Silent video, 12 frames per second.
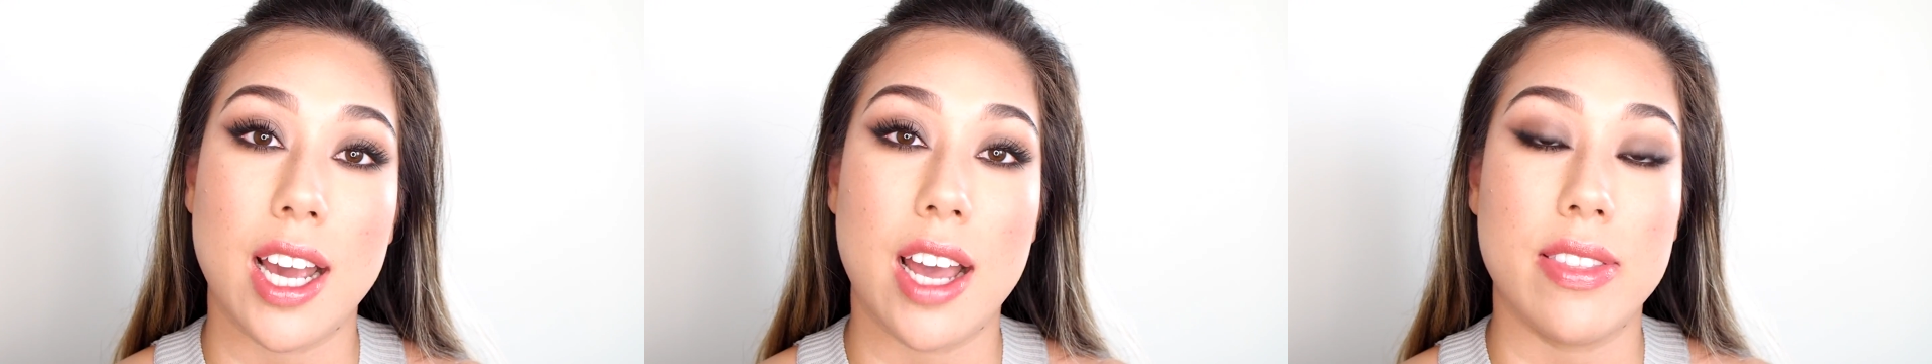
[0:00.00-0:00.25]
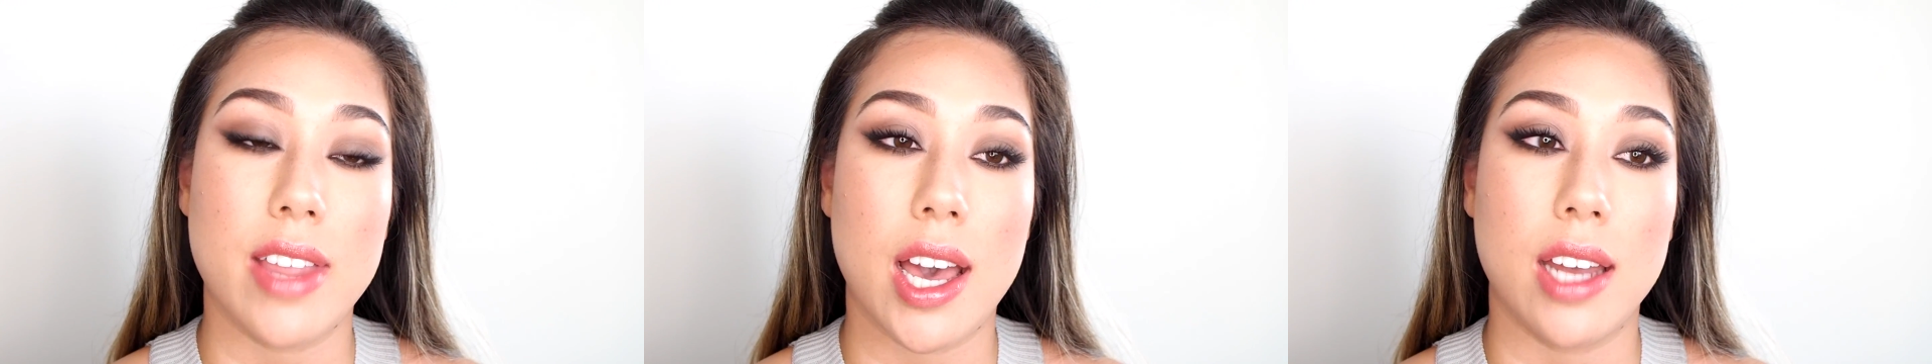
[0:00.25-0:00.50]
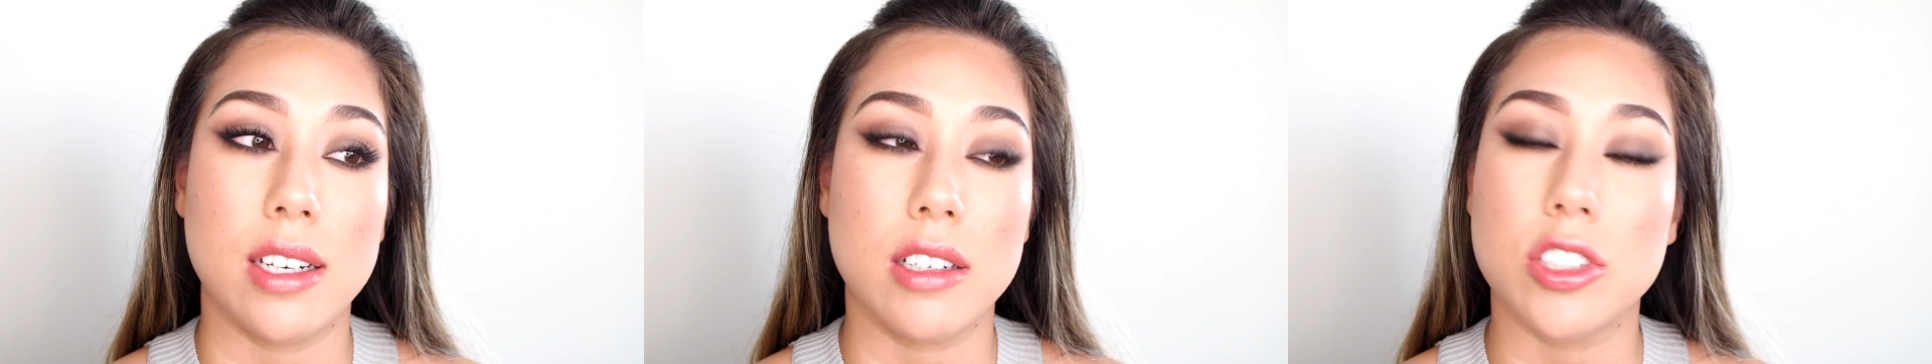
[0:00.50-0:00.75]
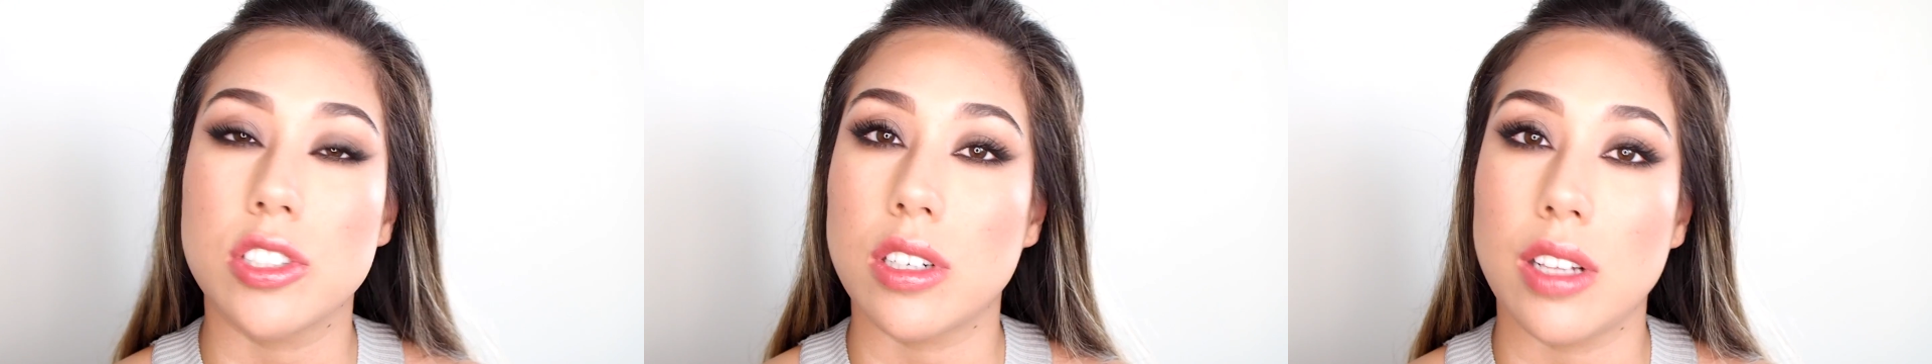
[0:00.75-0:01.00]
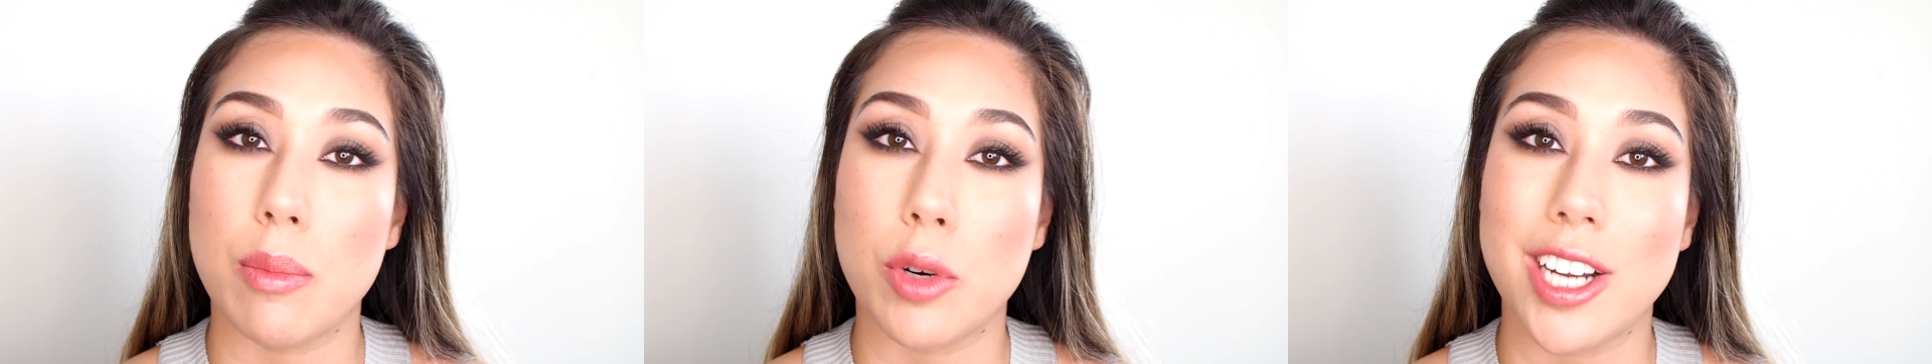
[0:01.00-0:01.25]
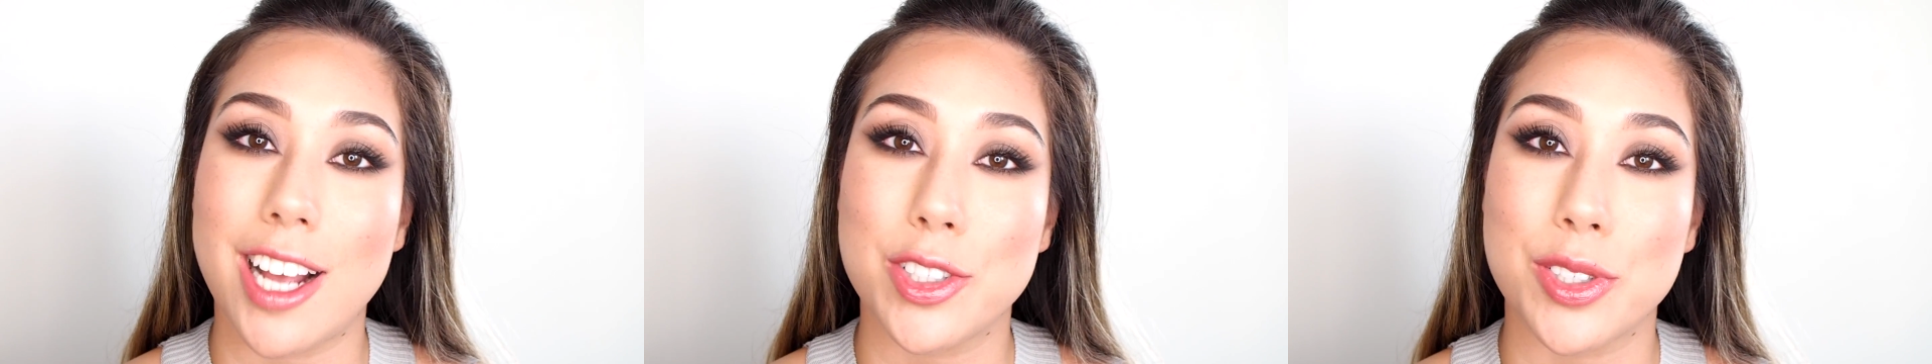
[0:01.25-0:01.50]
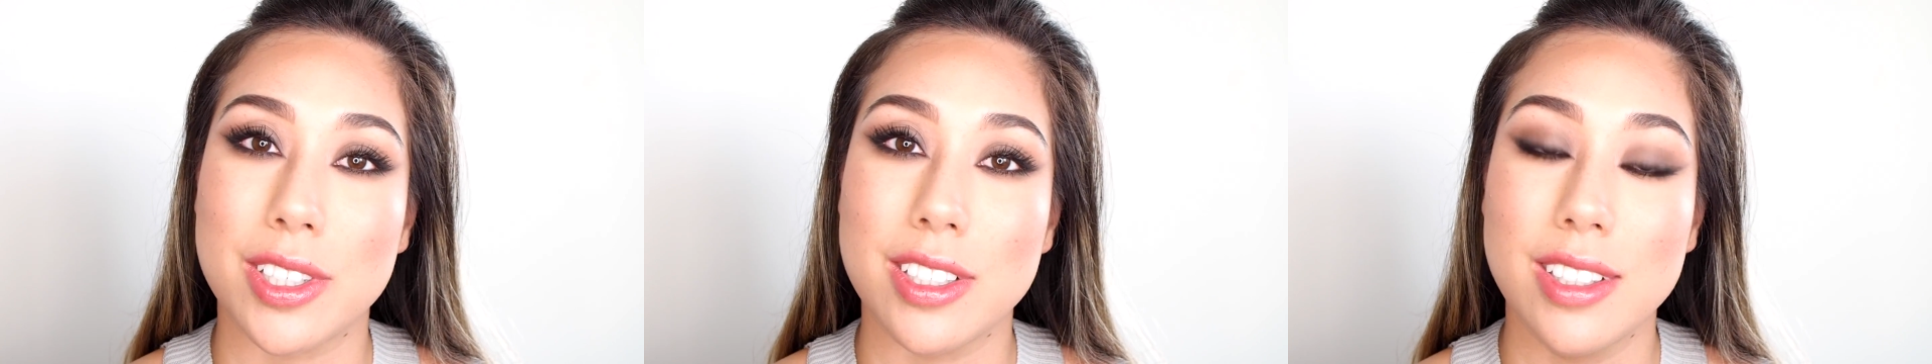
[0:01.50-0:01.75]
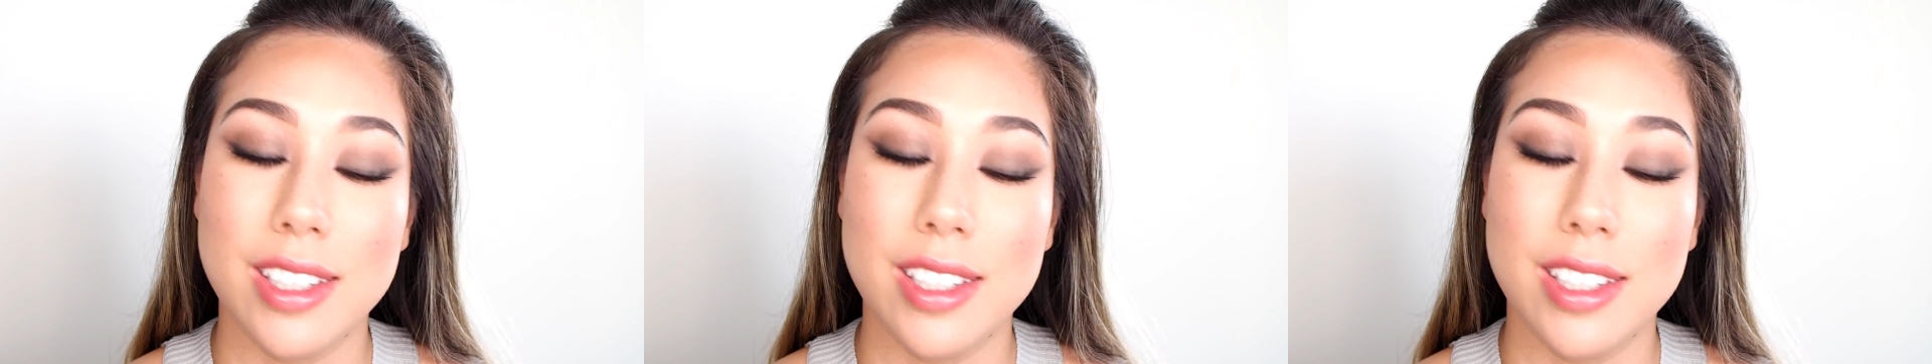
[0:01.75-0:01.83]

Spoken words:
and then it'll just look a lot more natural.